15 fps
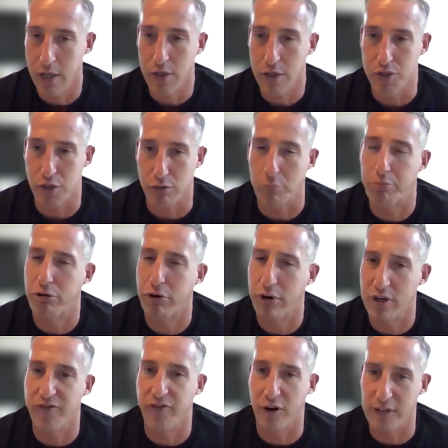So we're pretty
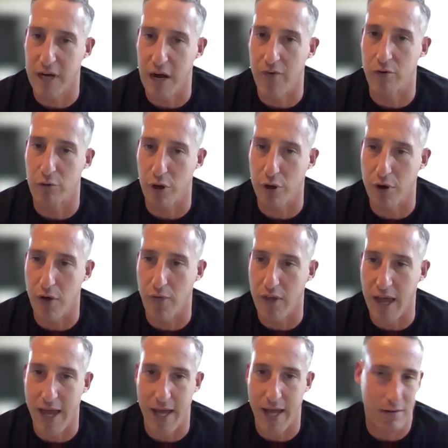far down the road on
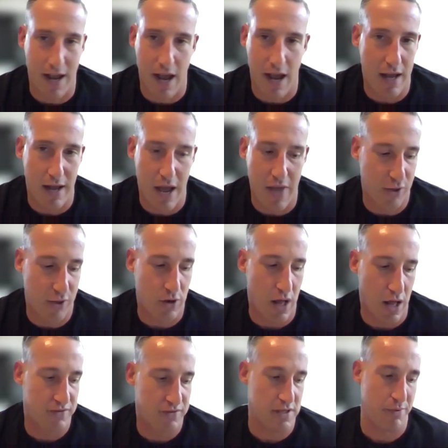that. I think I'll
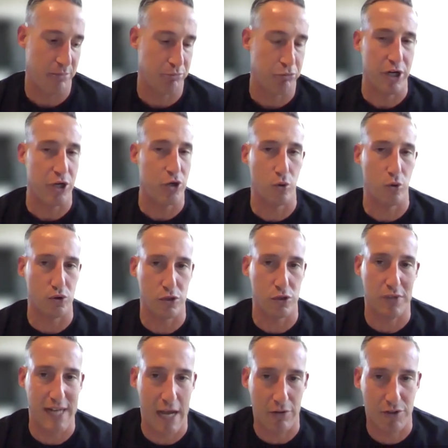have something pretty cool to
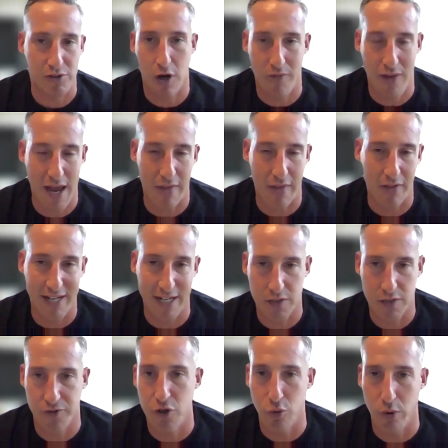announce on that in the next
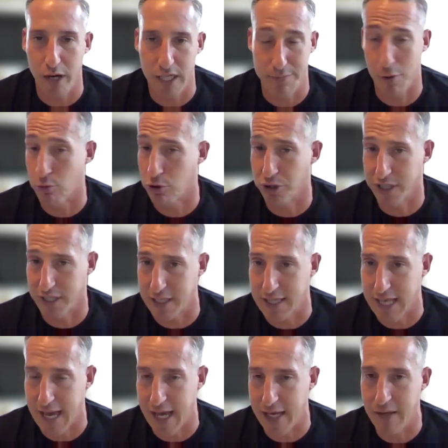few weeks, but we're looking at
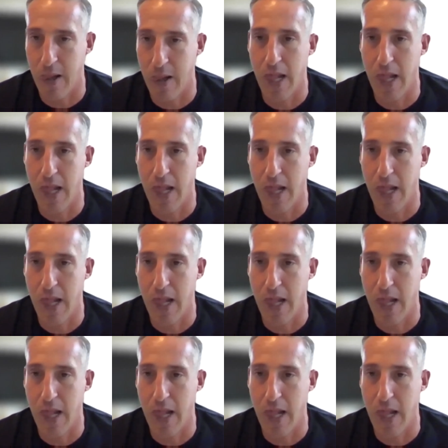that.